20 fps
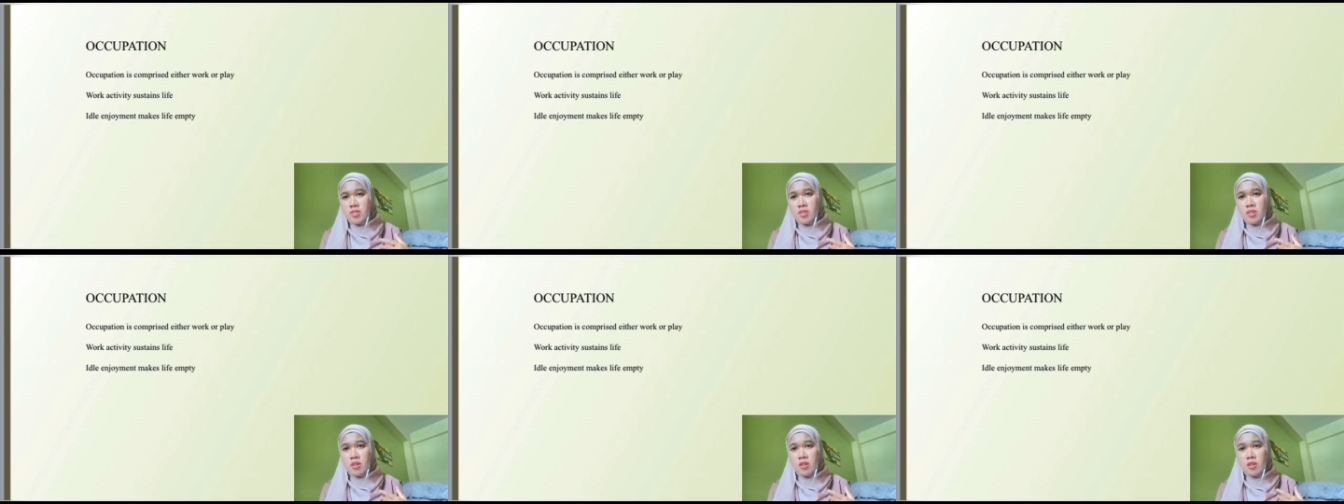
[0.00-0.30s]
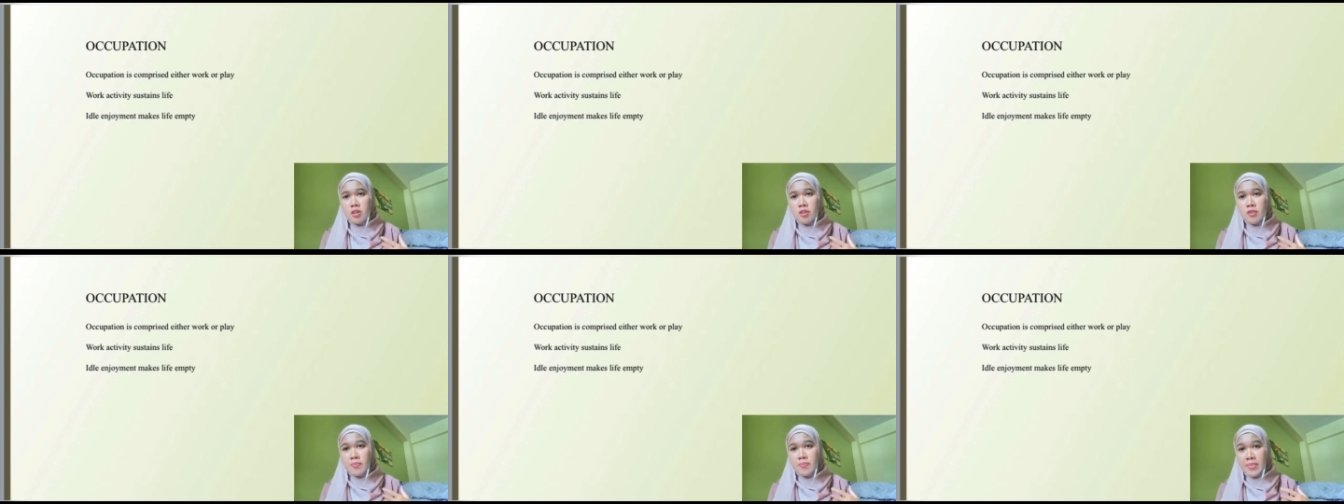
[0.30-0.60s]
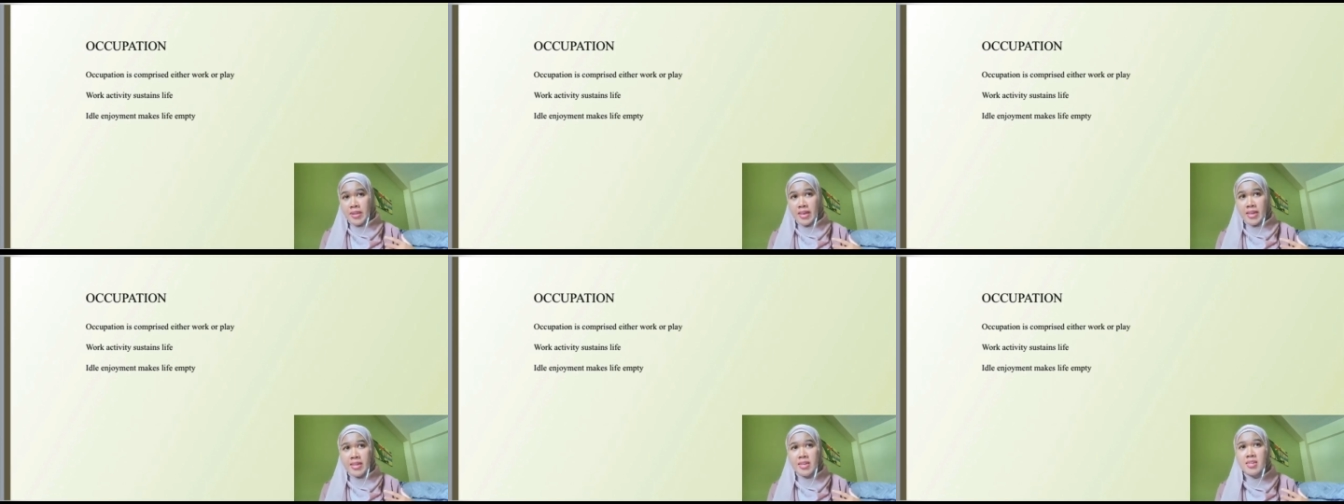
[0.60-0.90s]
or
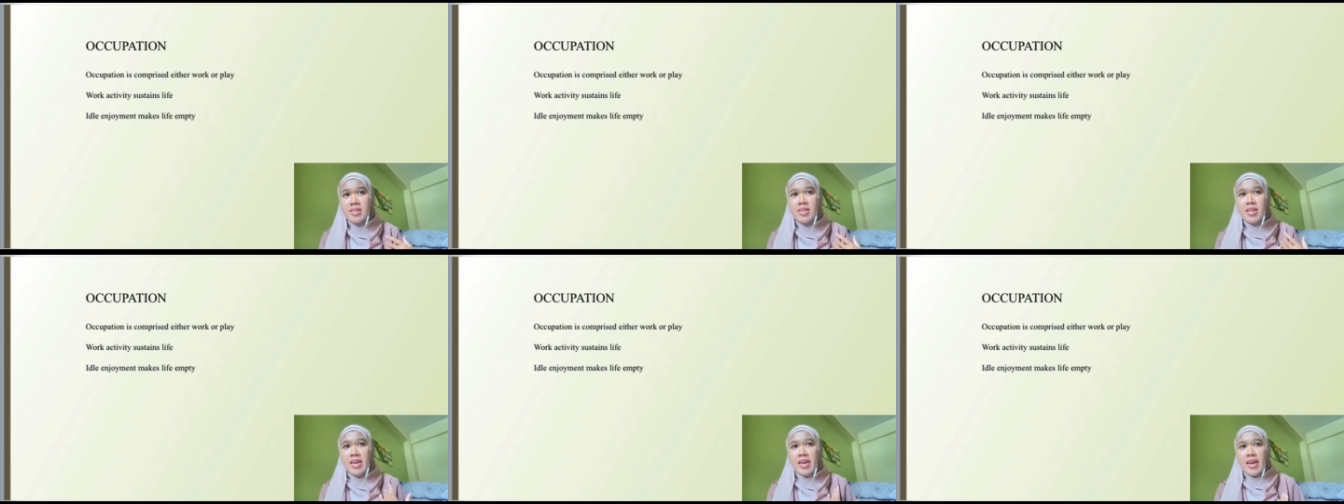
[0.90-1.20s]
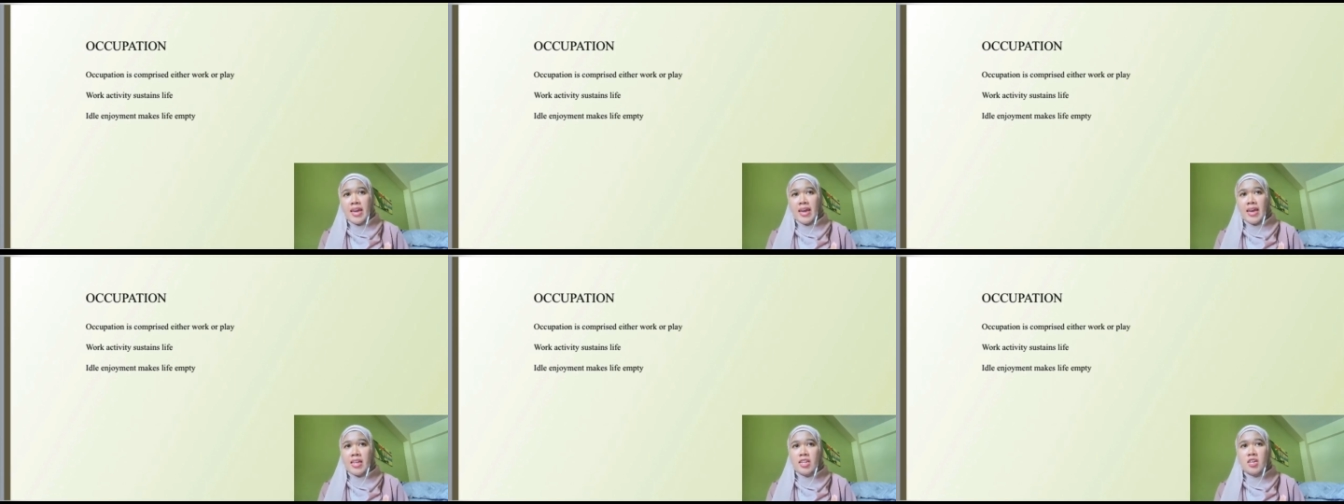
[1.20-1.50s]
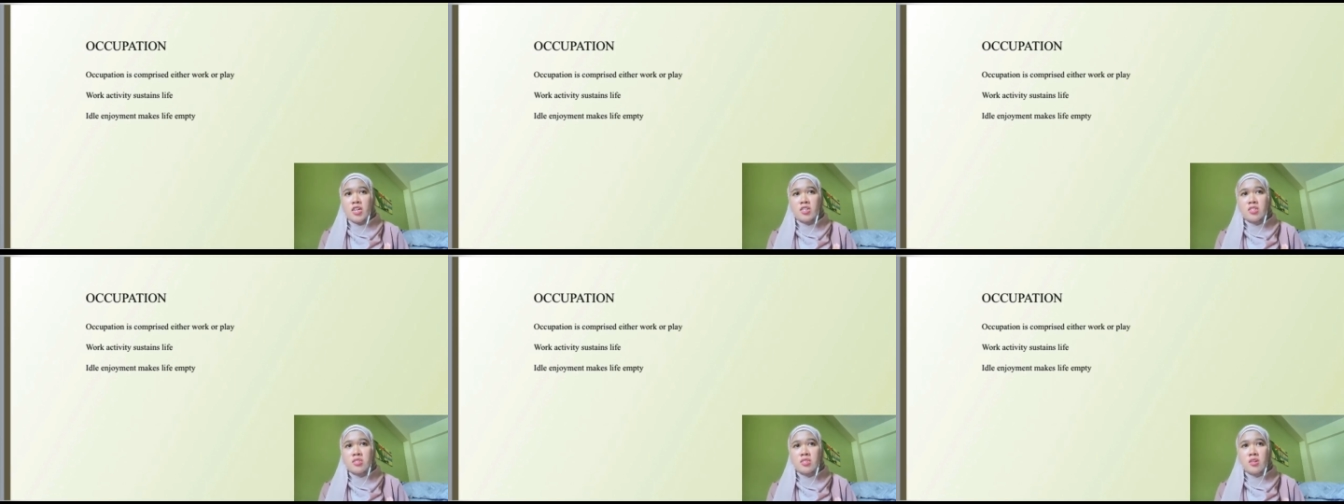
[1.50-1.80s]
play, and
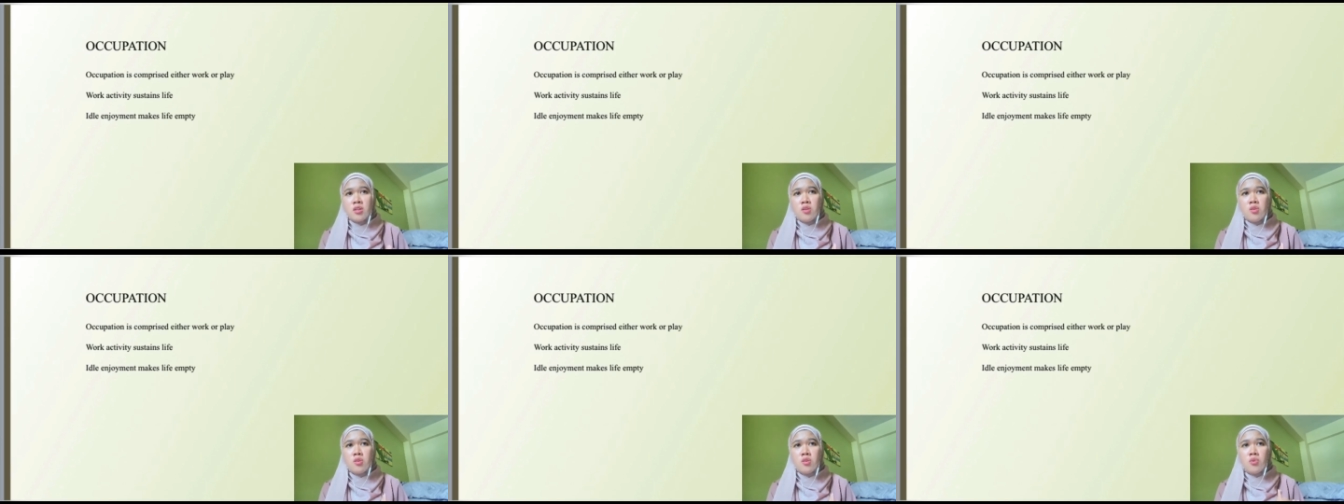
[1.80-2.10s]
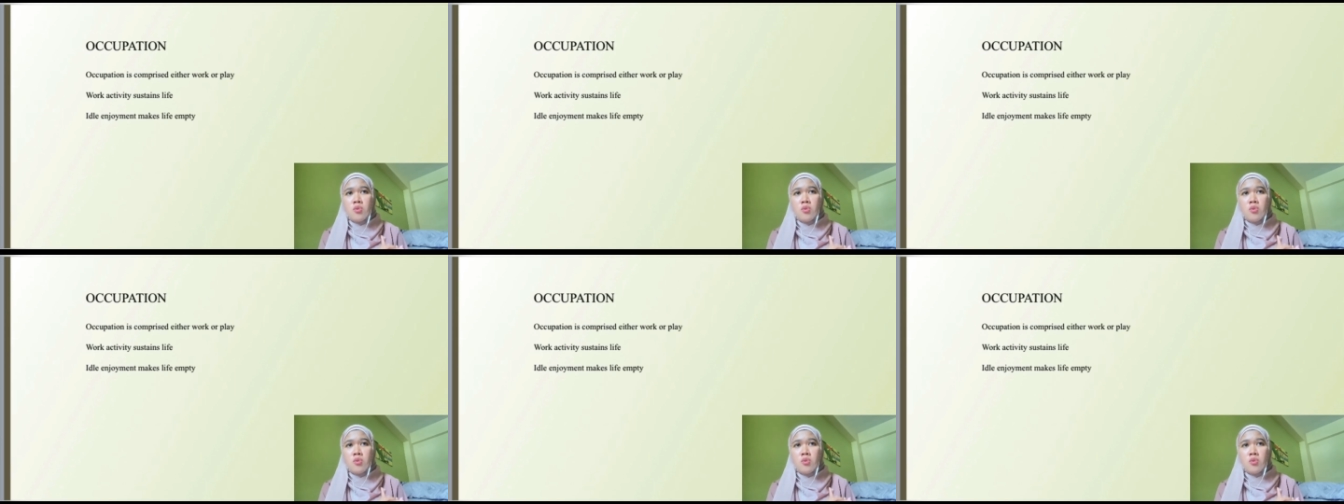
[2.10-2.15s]
also